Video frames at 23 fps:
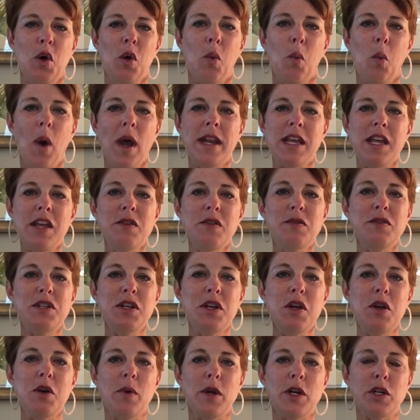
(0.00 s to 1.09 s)
what do you
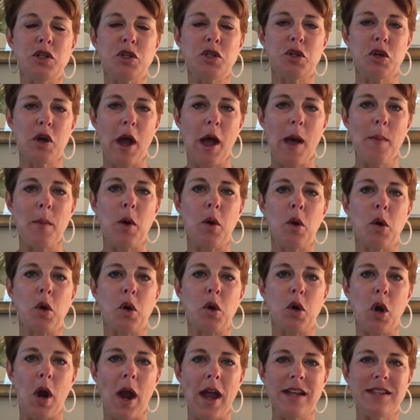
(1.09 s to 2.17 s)
do when trauma or
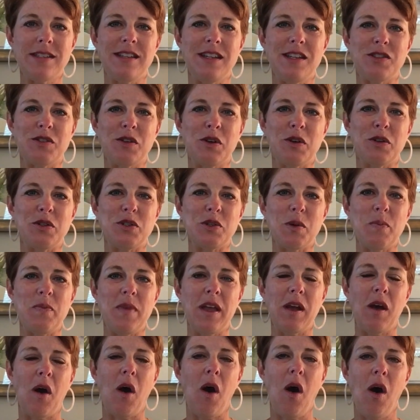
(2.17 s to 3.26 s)
crisis or
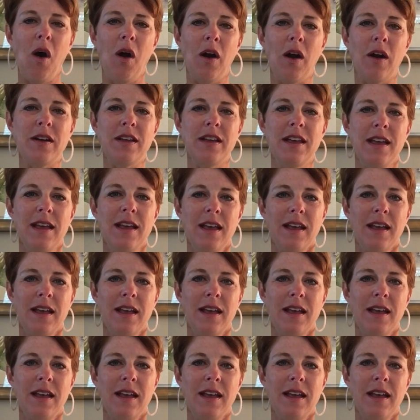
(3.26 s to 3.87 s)
something hard